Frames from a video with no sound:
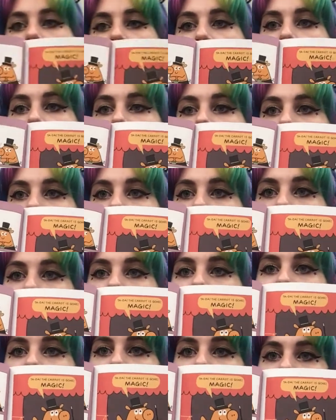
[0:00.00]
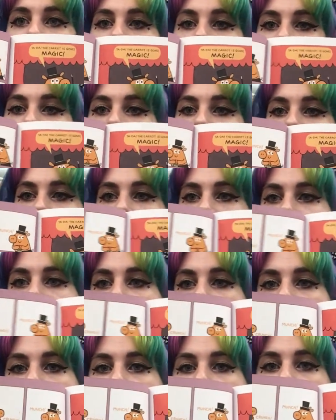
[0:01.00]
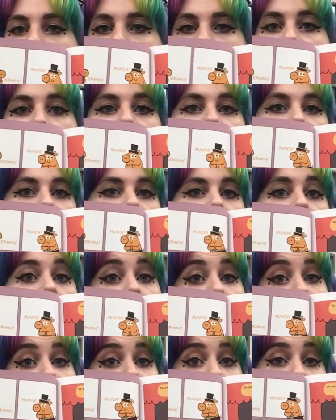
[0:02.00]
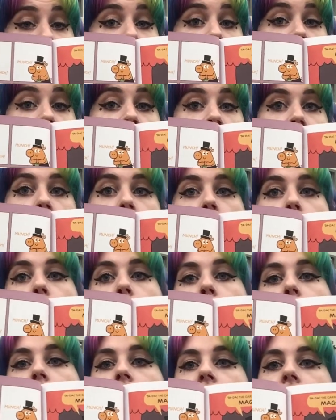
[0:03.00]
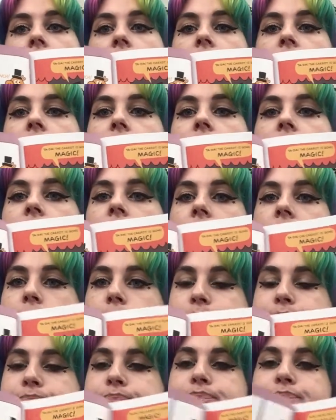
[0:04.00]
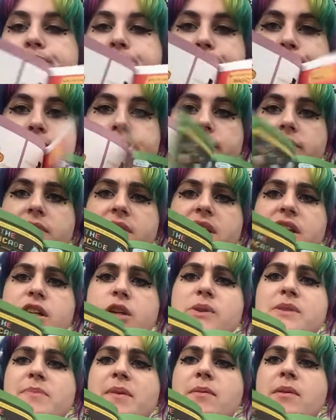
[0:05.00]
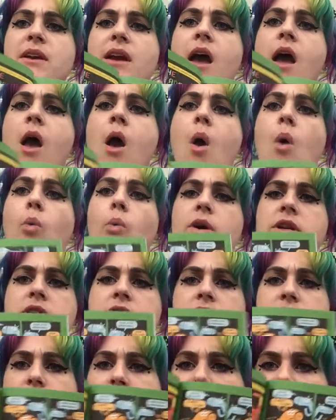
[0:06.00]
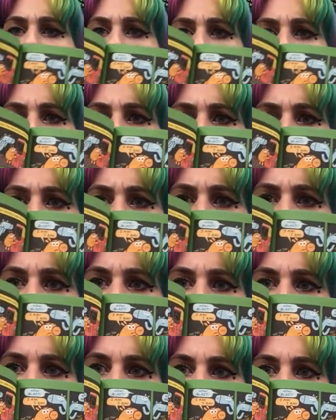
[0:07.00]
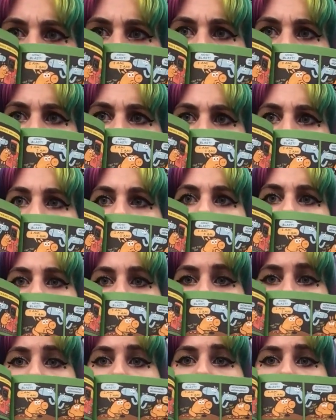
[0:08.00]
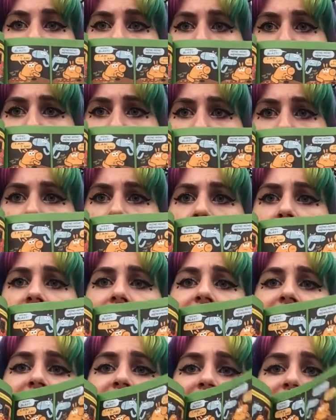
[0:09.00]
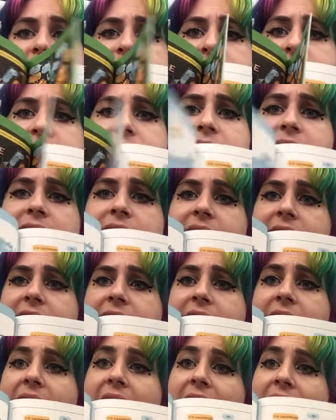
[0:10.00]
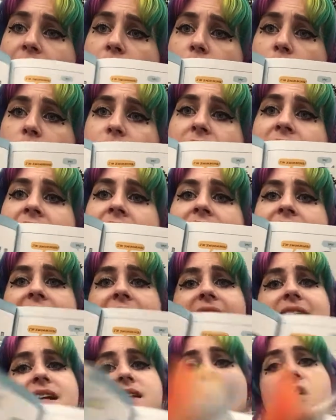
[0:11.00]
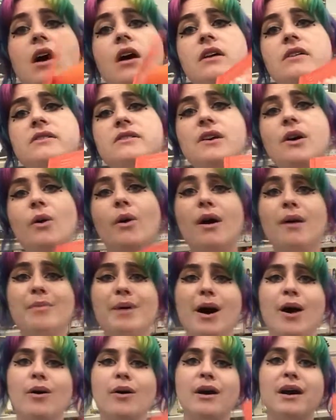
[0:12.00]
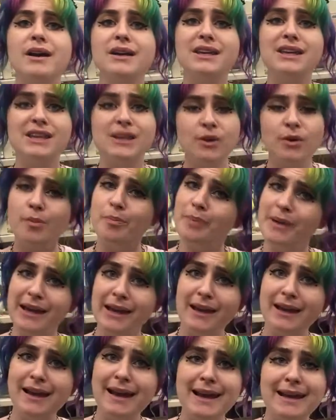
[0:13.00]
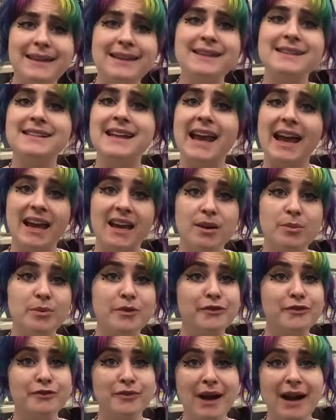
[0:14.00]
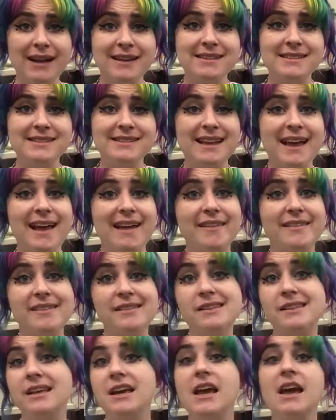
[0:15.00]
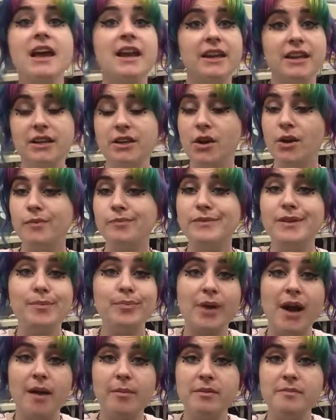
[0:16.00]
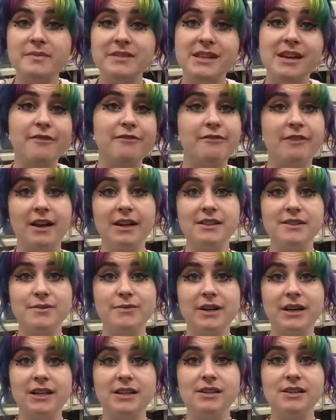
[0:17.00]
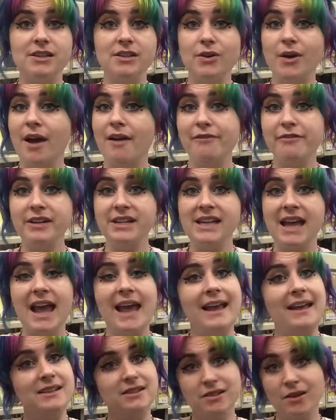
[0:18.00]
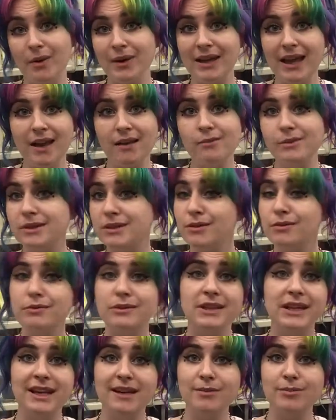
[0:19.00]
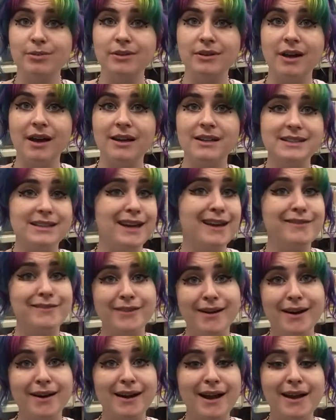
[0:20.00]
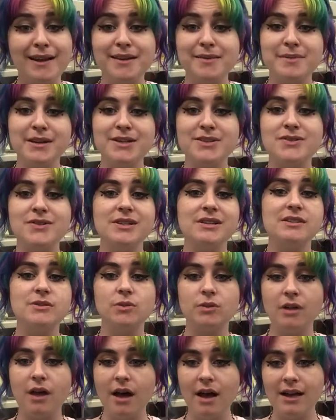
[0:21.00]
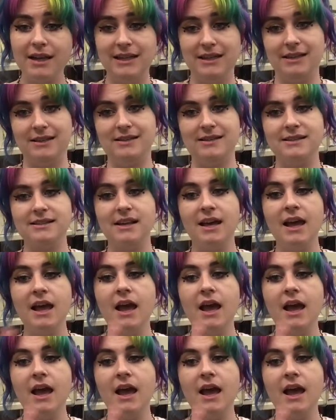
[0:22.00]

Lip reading: it looks very similar to things like Elephant and Piggy, or it's maybe 1 to 2 steps up from there. So it's fairly simple, it's easily laid out, and it's also about a cute pig and his animal friends, and the problems that friends run into every day. So again, with the relatable content for our elementary school audience.